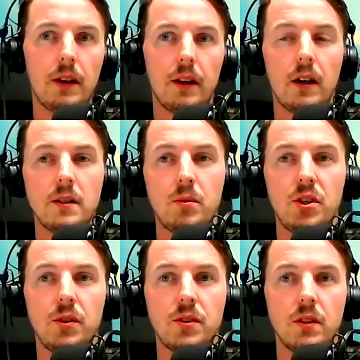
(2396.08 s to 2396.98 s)
guys
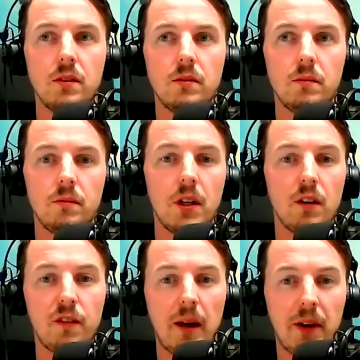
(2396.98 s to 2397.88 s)
producing,
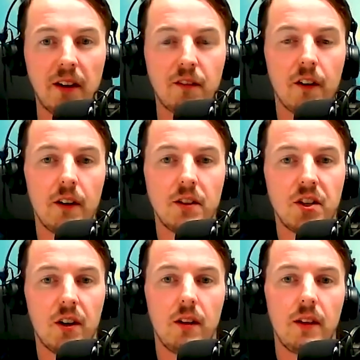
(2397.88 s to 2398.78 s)
flat pack
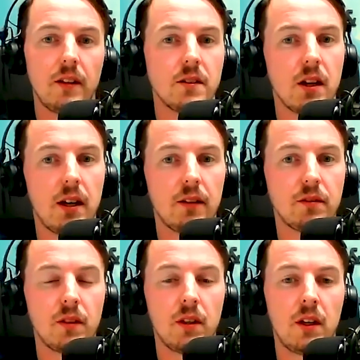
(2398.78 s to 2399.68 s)
furniture, and then there's a
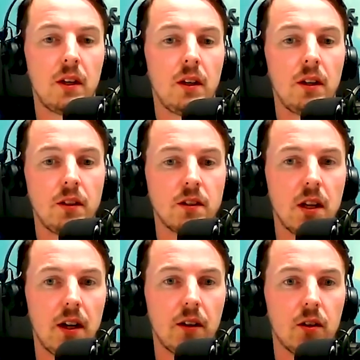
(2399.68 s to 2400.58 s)
lot of